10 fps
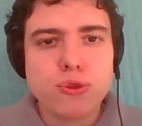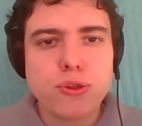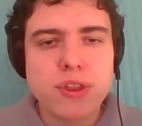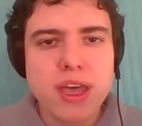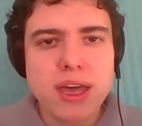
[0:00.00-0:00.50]

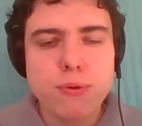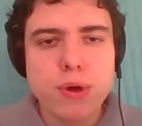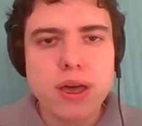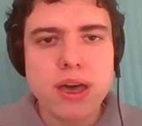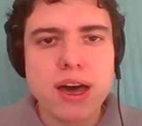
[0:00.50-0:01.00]
Today
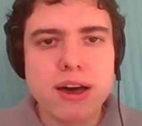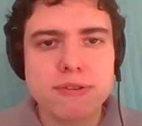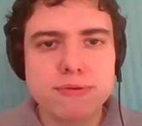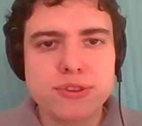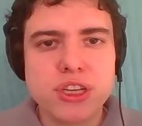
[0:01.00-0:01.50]
we
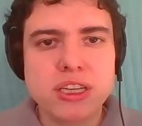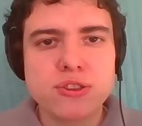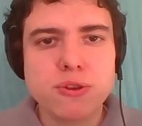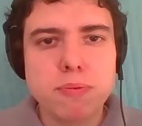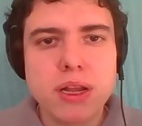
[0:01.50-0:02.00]
have
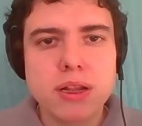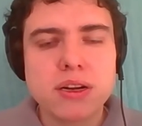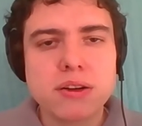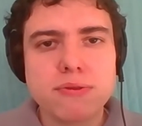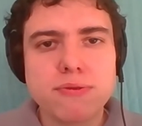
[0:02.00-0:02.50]
Jason
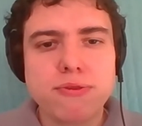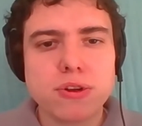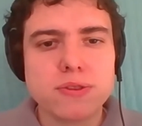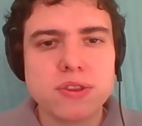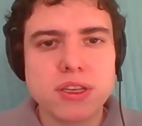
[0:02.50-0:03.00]
Miller
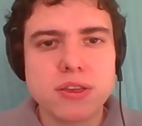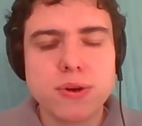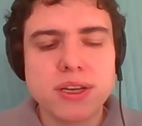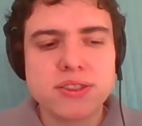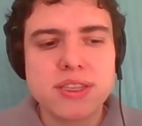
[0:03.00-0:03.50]
from the
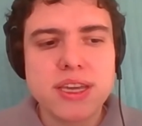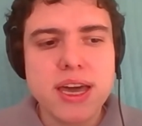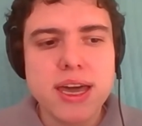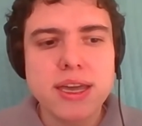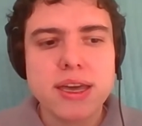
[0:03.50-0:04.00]

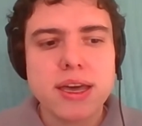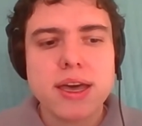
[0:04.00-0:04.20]
USDA